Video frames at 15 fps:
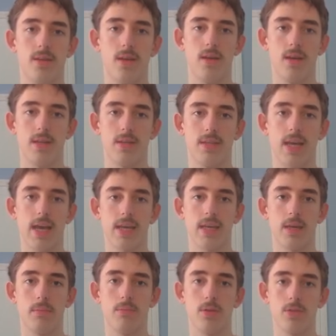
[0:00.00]

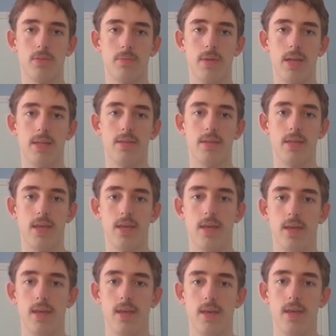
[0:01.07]
attacking possibility,
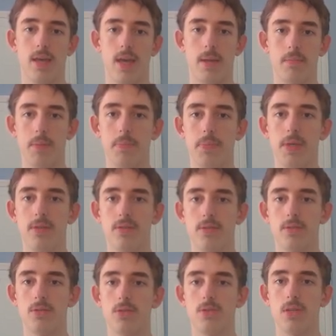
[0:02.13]
and my
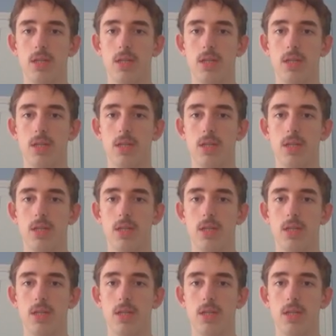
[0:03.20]
pieces are just a